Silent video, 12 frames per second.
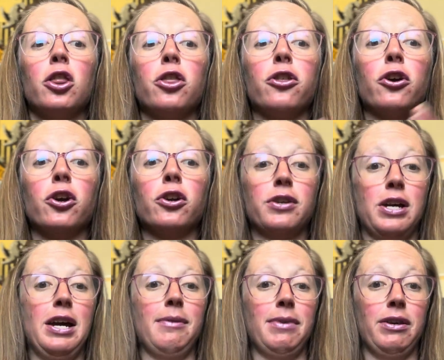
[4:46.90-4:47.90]
Third
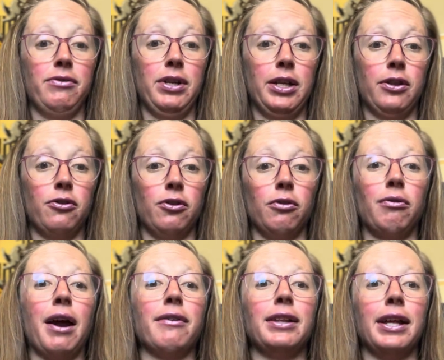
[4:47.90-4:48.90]
time I read it through,
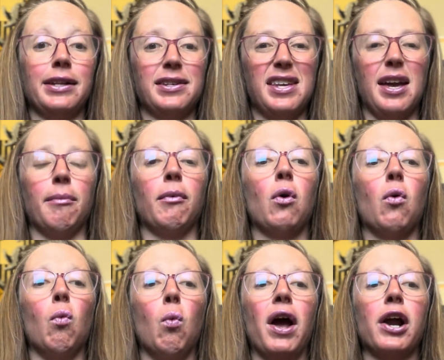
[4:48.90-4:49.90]
right, relate to them.
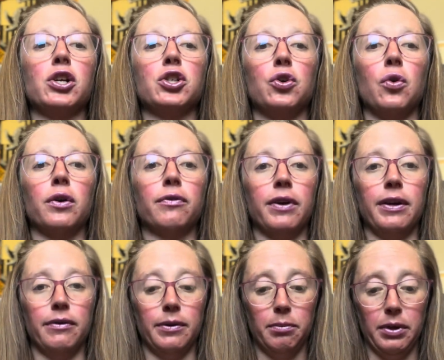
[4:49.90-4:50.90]
Where's your
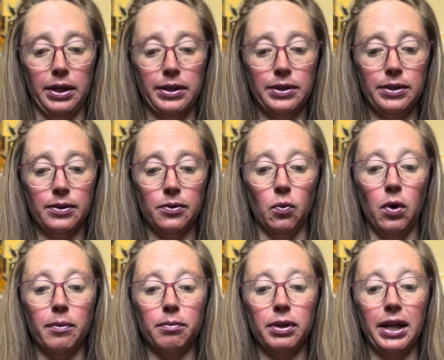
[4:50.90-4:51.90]
favorite place?
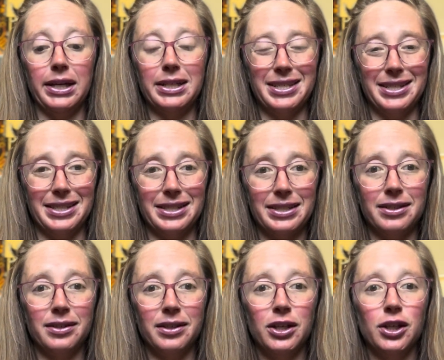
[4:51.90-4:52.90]
What places
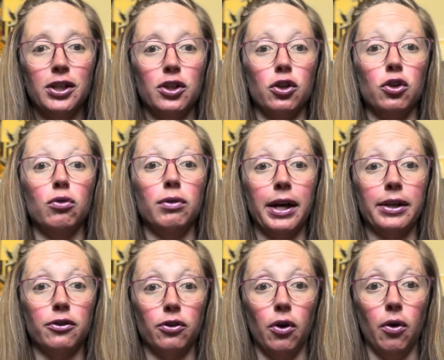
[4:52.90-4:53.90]
do you like
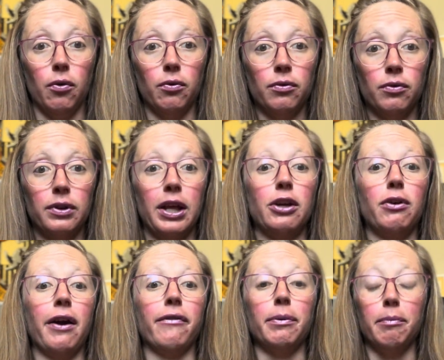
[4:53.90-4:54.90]
to go that you
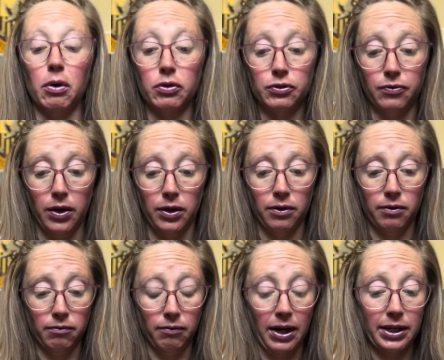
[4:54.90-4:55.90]
have the most fun,
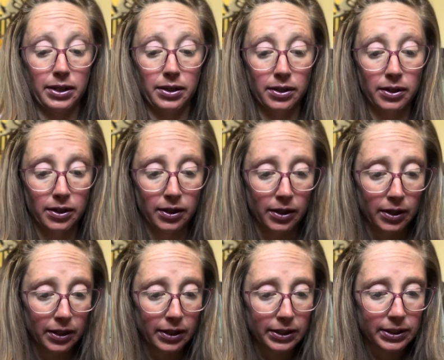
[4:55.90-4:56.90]
right?
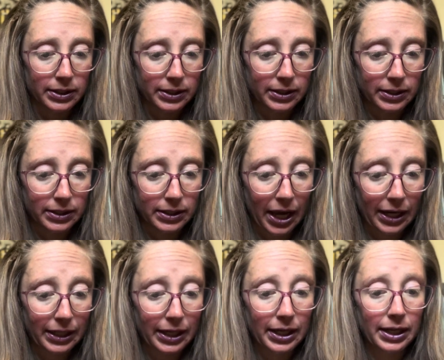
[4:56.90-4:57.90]

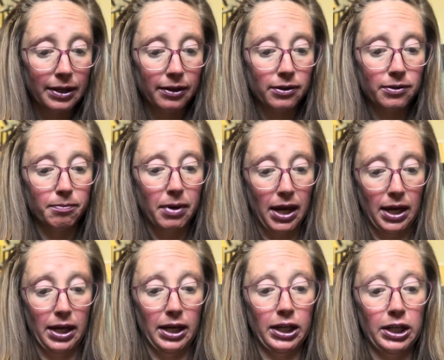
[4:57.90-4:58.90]
second
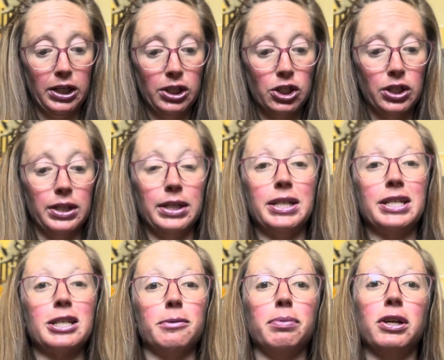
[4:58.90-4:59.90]
page,
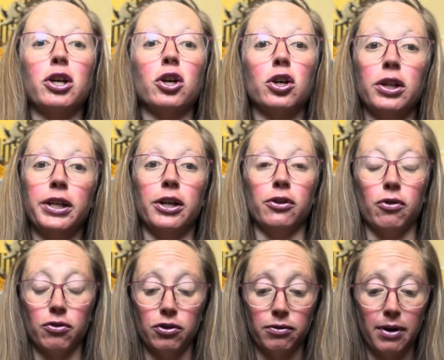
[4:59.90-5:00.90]
disappear, clear.
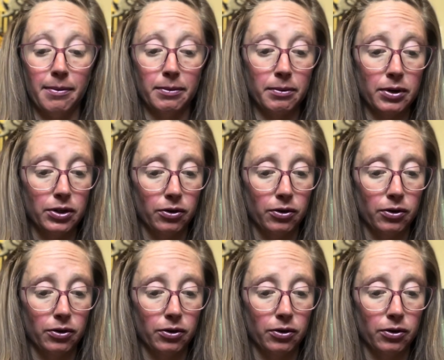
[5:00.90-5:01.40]
Those are the rhyming words.